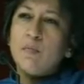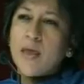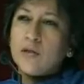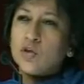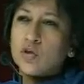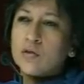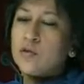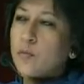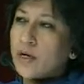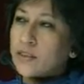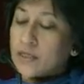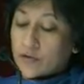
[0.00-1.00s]
been mentioned
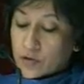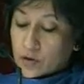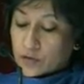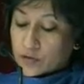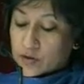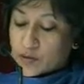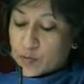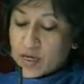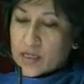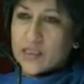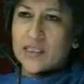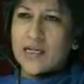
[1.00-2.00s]
by several of the
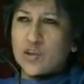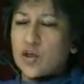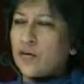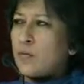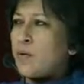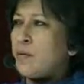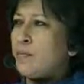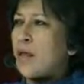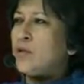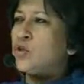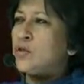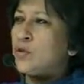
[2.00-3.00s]
speakers, it has generally been
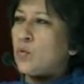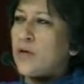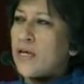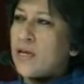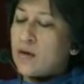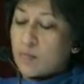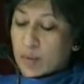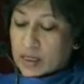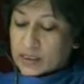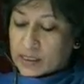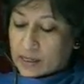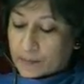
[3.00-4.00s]
mentioned only in
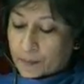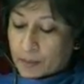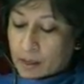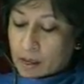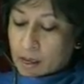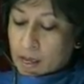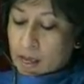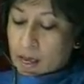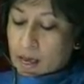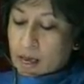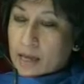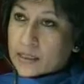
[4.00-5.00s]
passing.
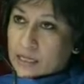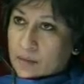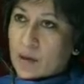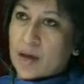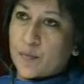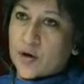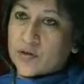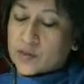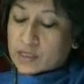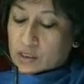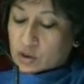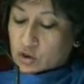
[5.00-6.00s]
And in my
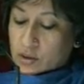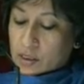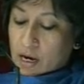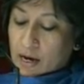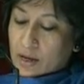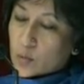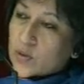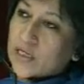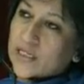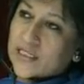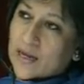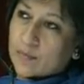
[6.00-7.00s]
presentation, I will
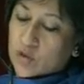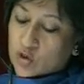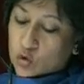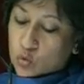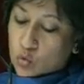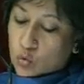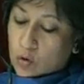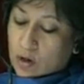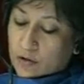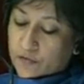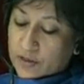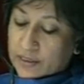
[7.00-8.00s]
attempt to
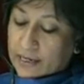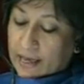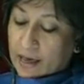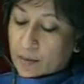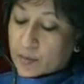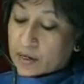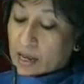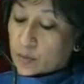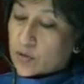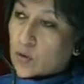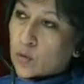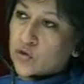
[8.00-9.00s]
fill the gap, and I
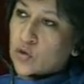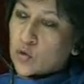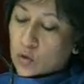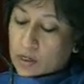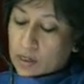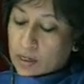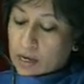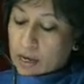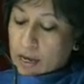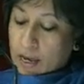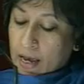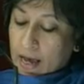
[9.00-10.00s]
will also look
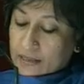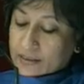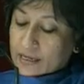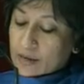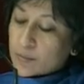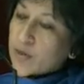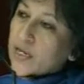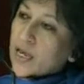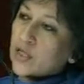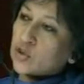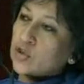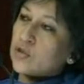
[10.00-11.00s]
at the
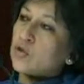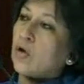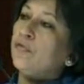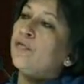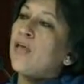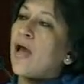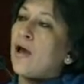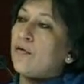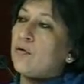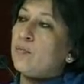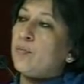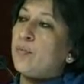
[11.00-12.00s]
implications of the
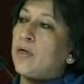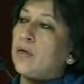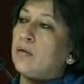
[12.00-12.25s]
Arab